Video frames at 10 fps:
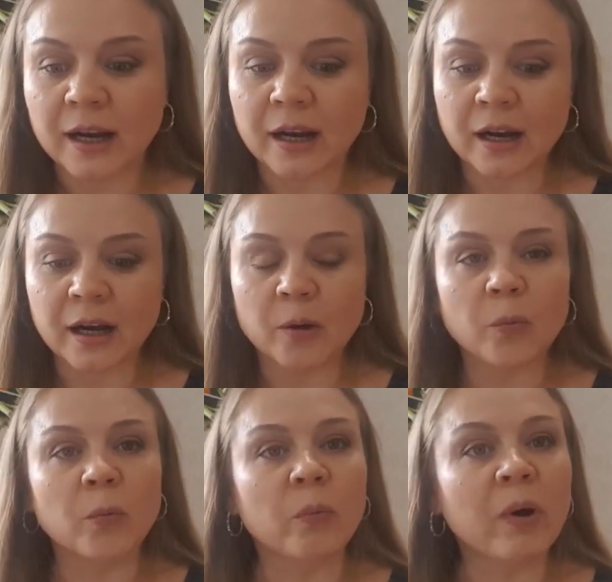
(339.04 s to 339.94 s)
Uh,
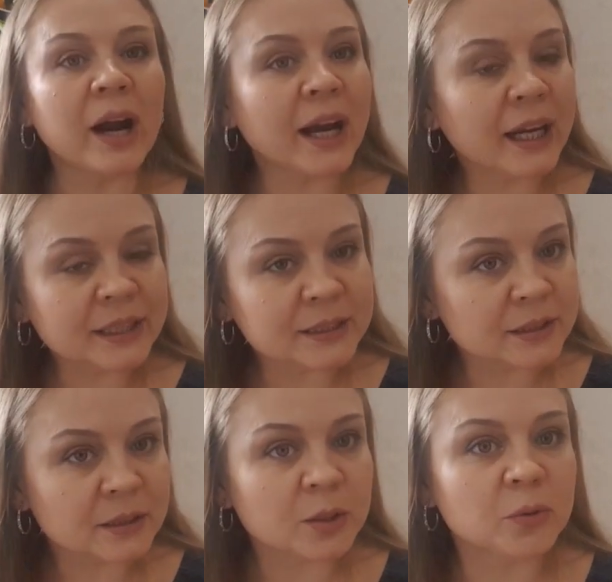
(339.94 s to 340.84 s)
why it
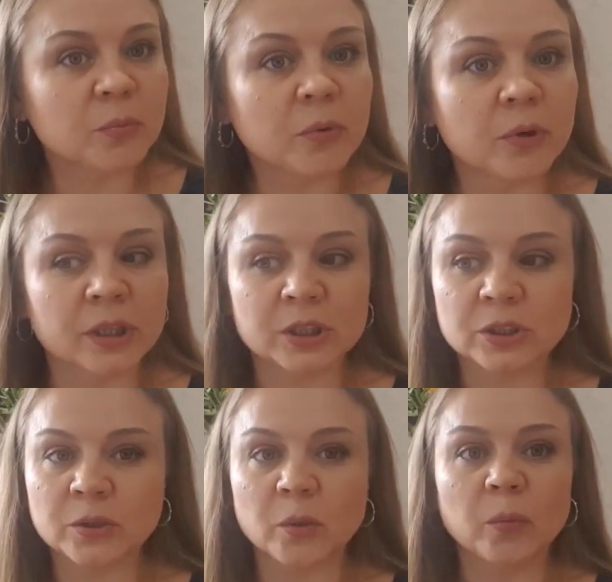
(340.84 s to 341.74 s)
did not work?
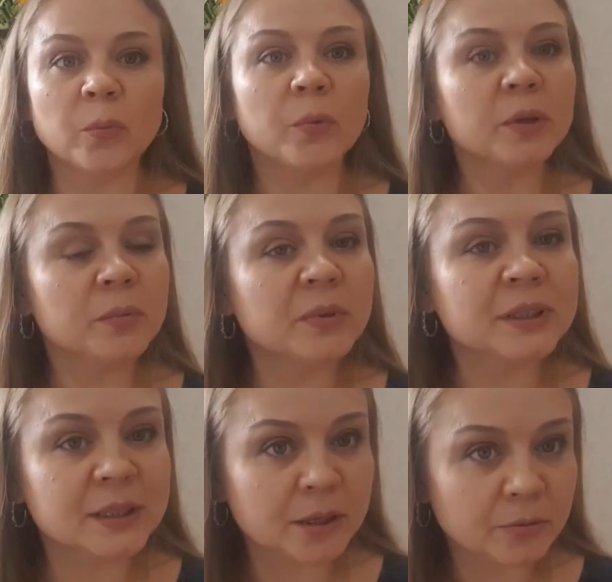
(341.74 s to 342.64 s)
So what
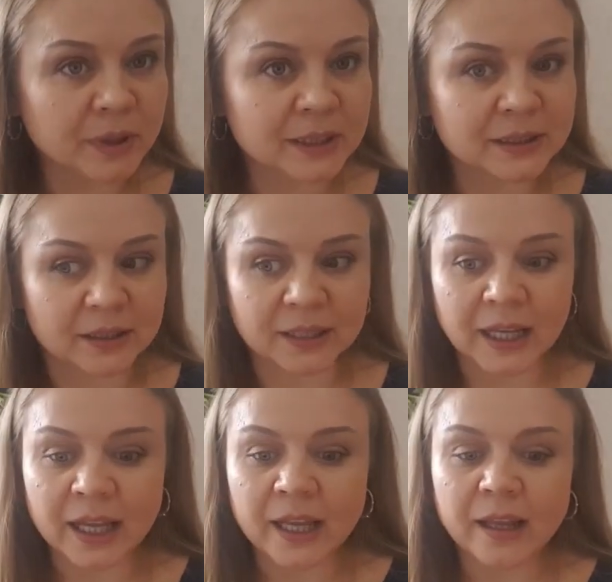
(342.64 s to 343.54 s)
was the reason?
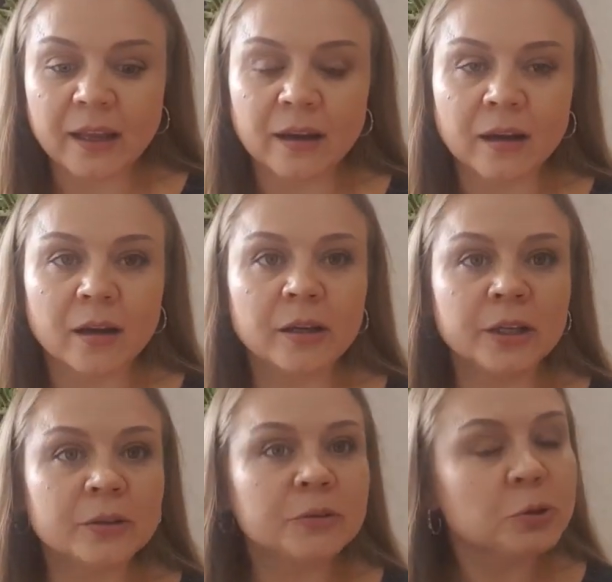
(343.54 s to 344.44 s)
Uh,
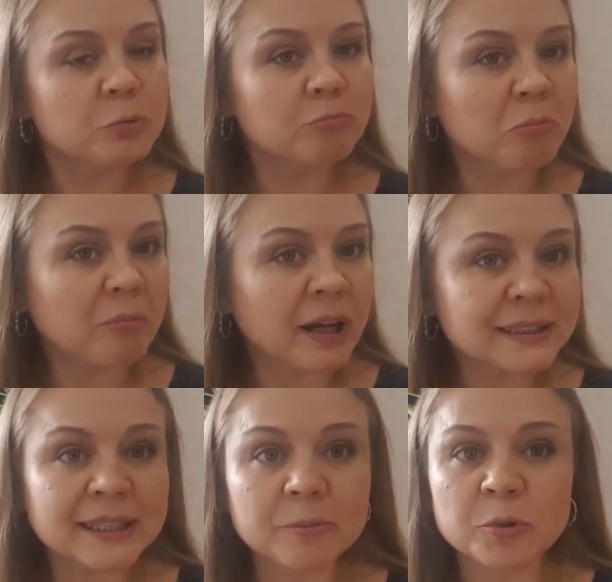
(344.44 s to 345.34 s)
you know,
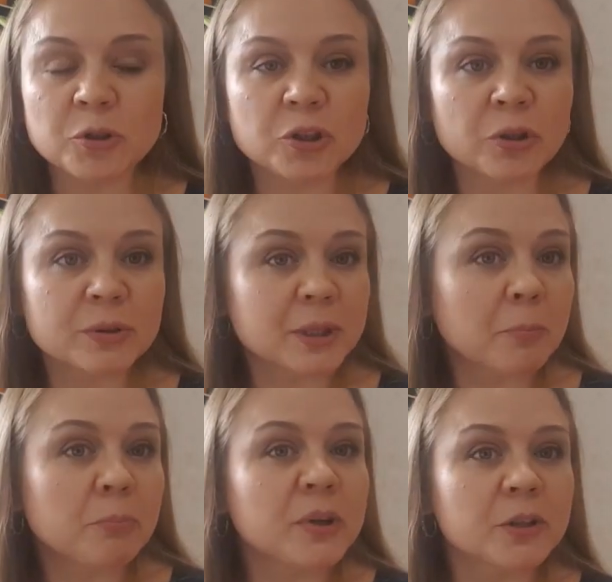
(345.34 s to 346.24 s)
ask him to show
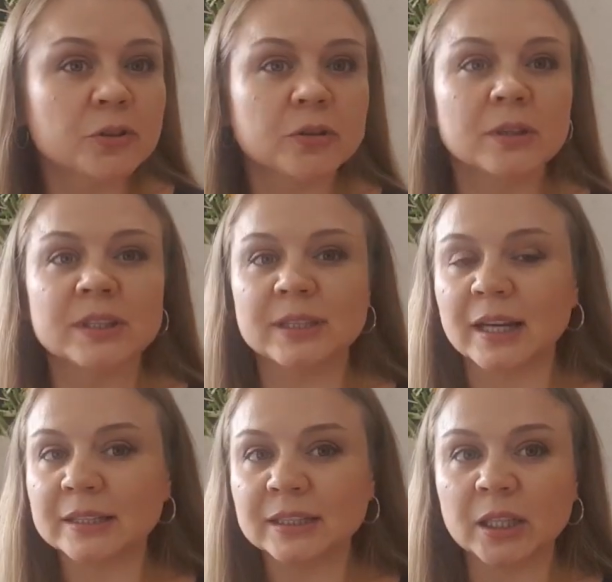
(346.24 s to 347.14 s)
some pictures,
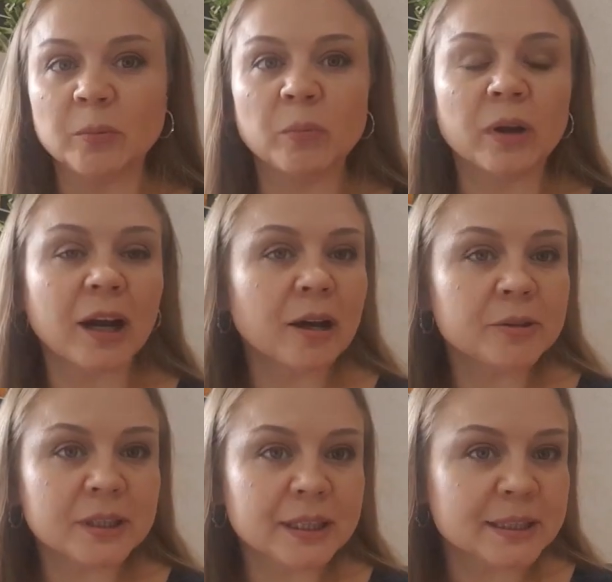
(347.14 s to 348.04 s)
ask him
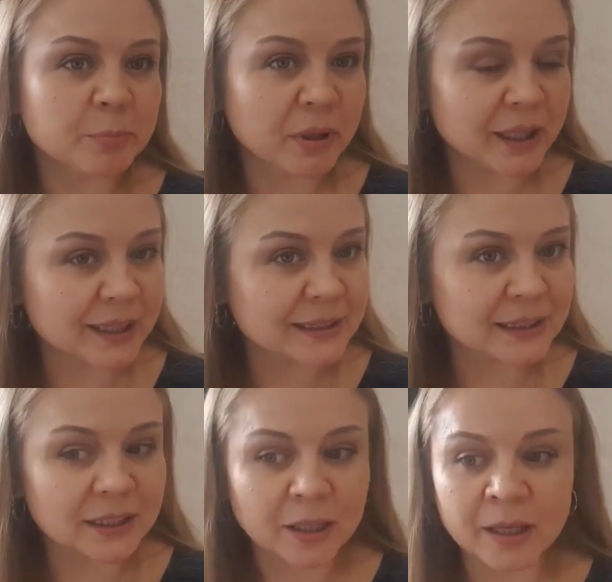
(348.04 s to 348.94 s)
how did he spend his
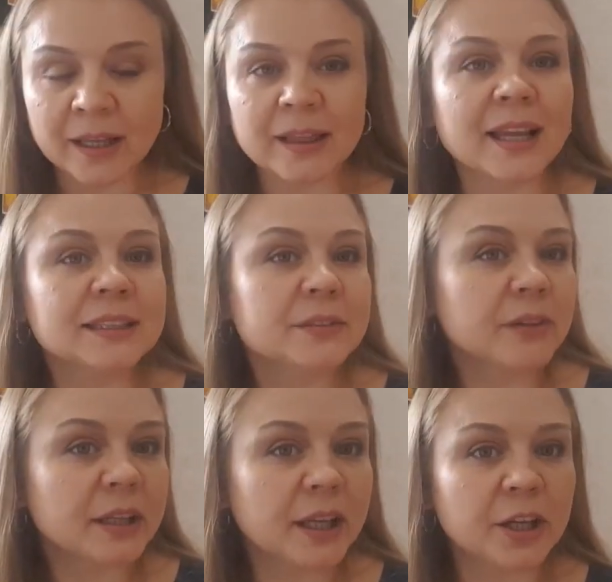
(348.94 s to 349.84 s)
uh, last
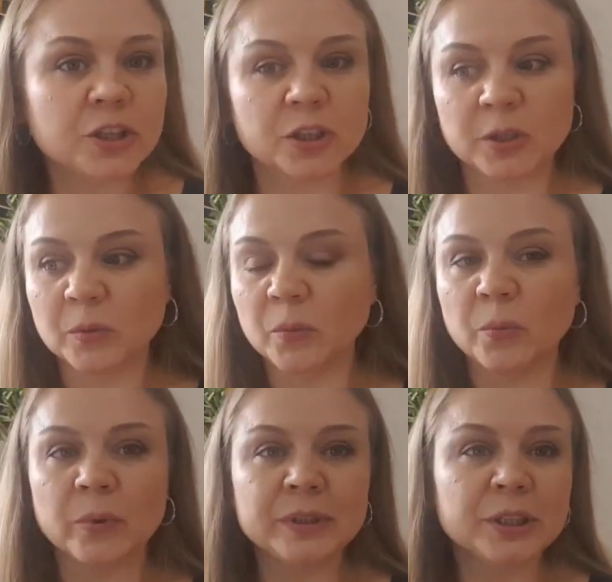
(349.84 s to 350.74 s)

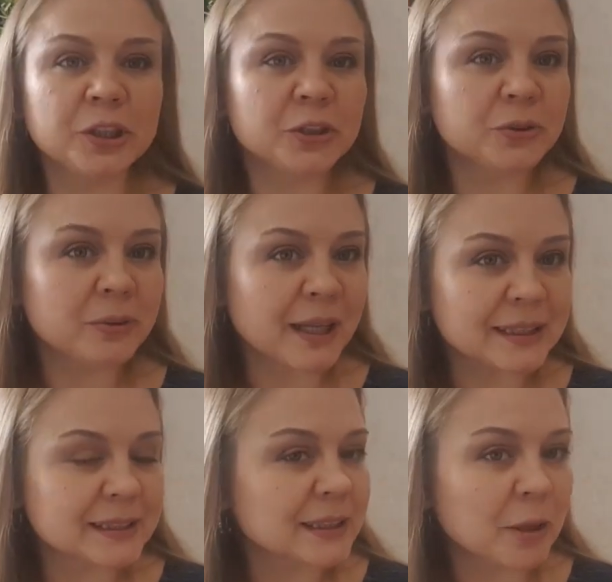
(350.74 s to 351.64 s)
vacation, what did he do
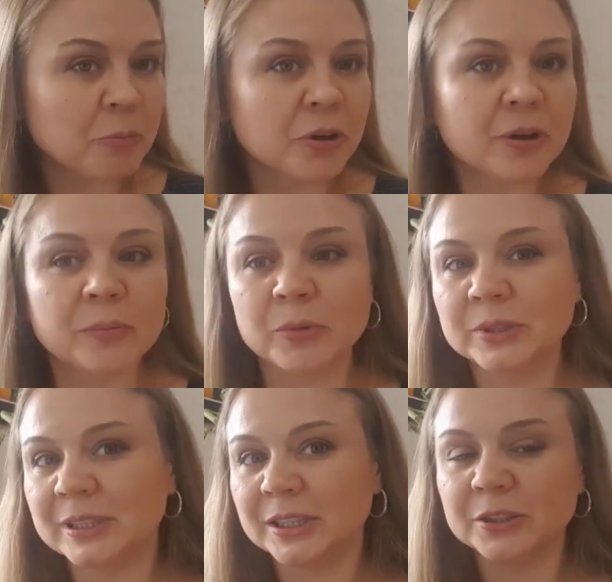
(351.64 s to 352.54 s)
last summer,
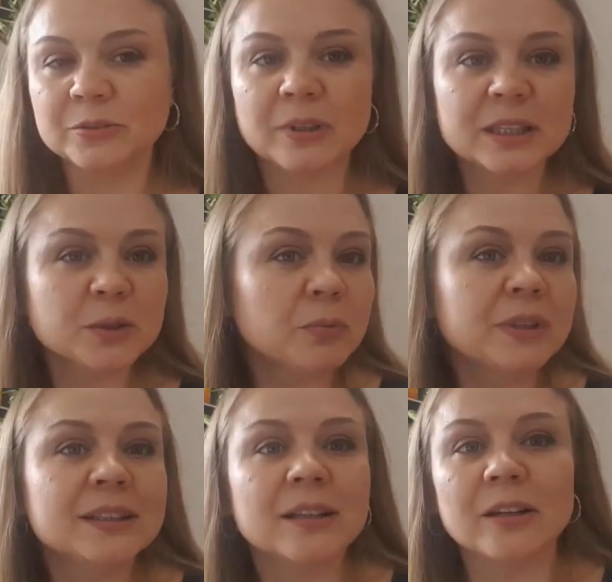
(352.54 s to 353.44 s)
what did he do last
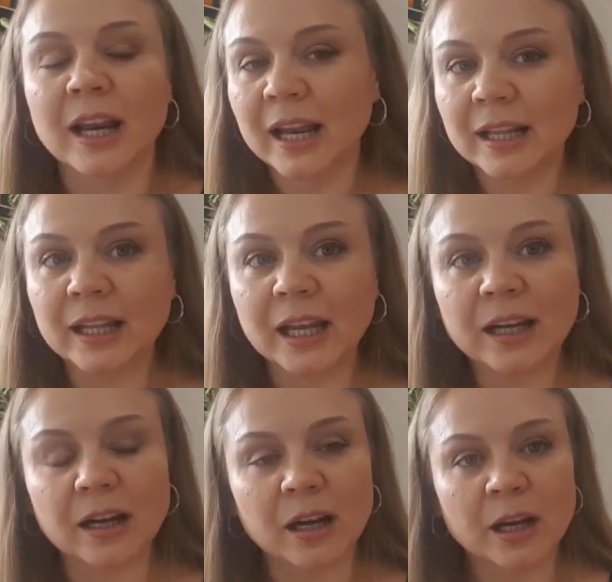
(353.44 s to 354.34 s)
winter,
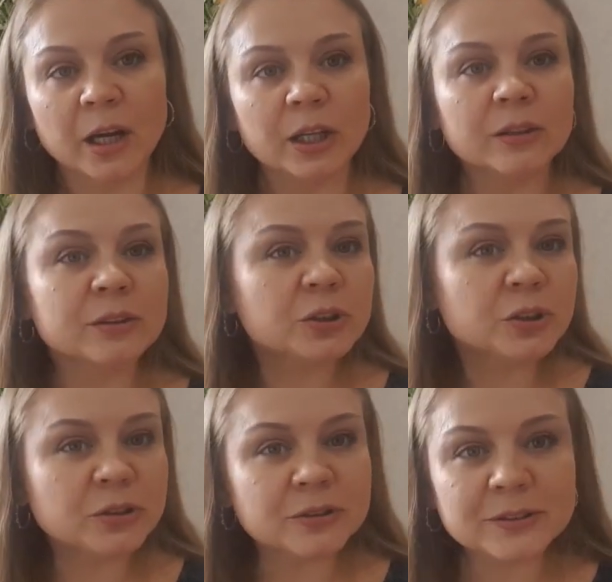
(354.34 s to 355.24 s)
like, uh, you know,
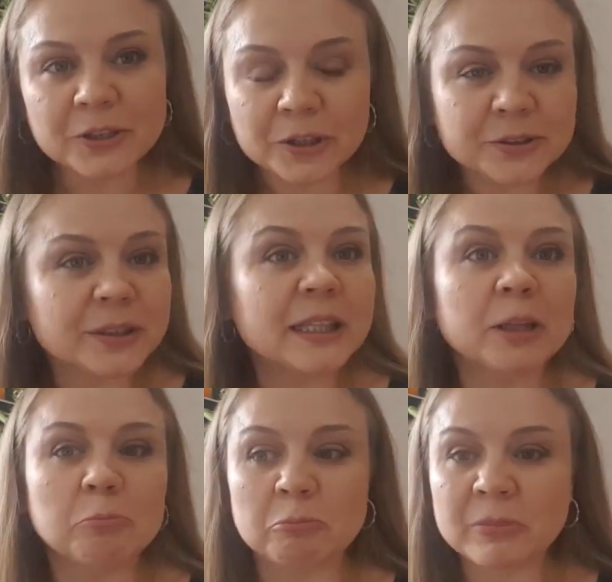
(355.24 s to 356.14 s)
talk to
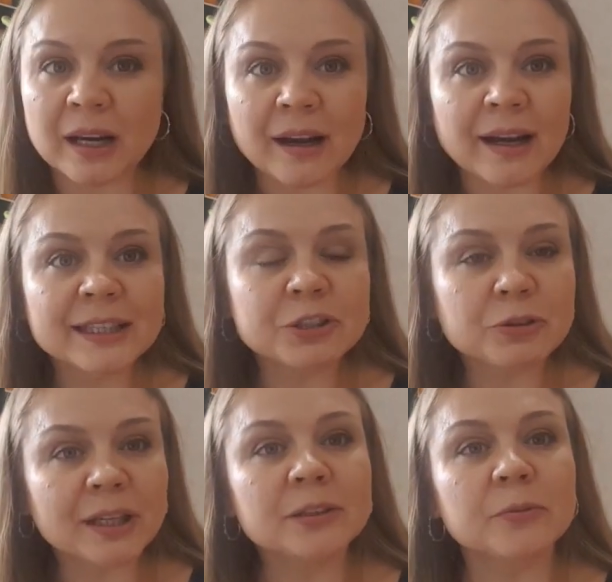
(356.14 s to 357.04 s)
him, uh,
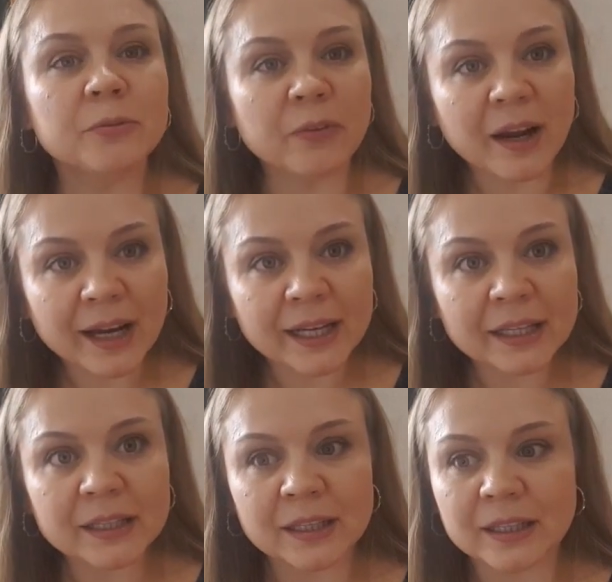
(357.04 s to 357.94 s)
try to
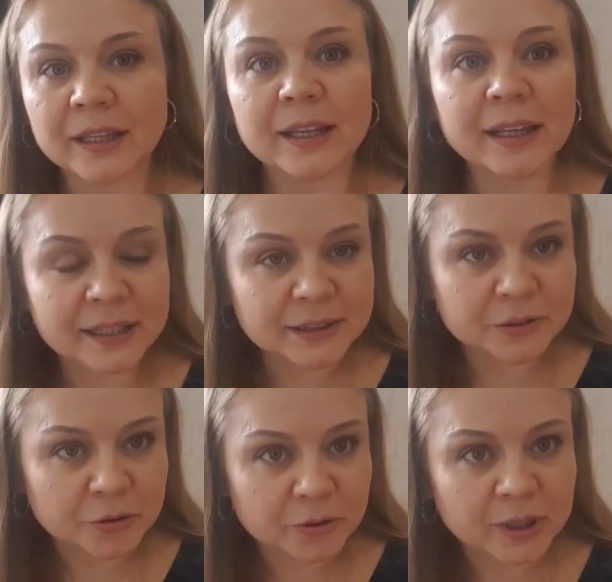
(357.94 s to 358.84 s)
find the
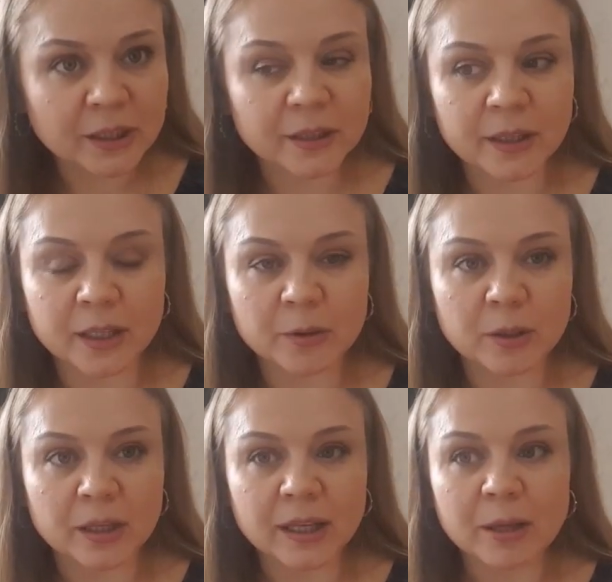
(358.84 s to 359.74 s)
history
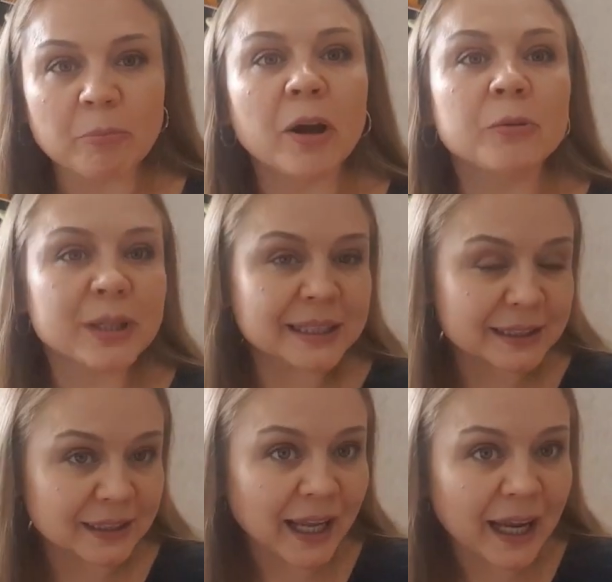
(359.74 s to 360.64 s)
that about
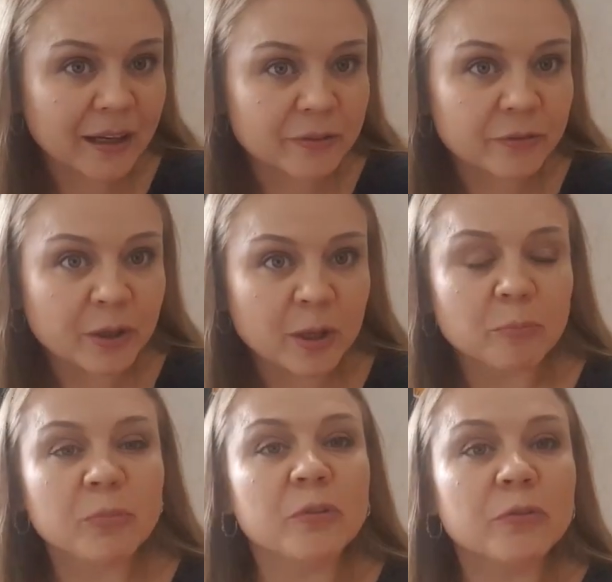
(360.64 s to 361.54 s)
his life
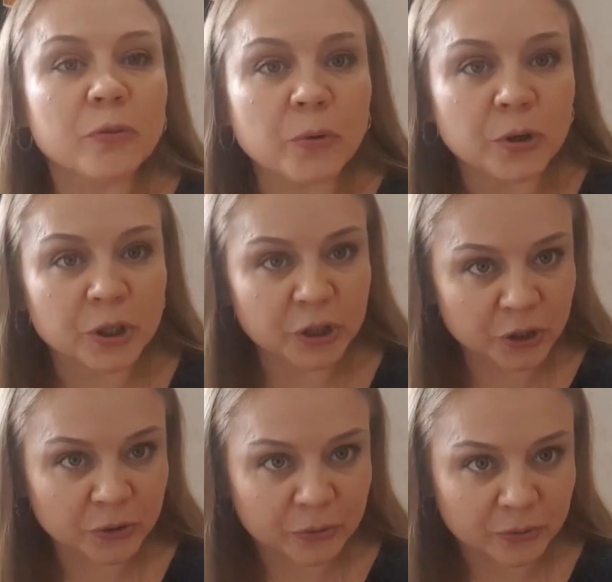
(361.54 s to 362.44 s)
before
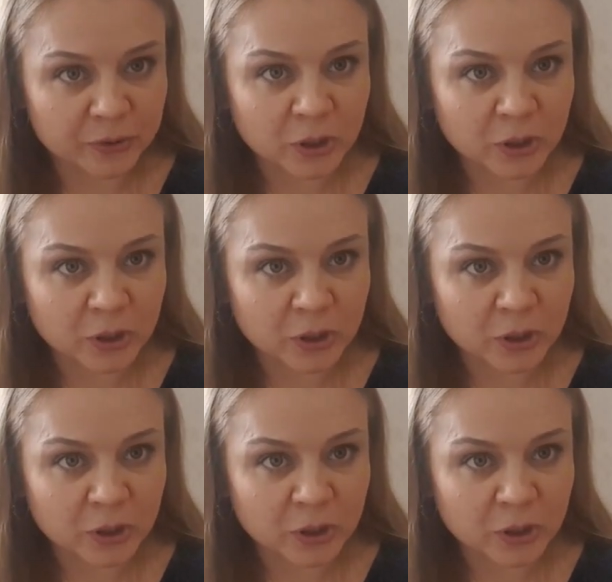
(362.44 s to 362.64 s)
you.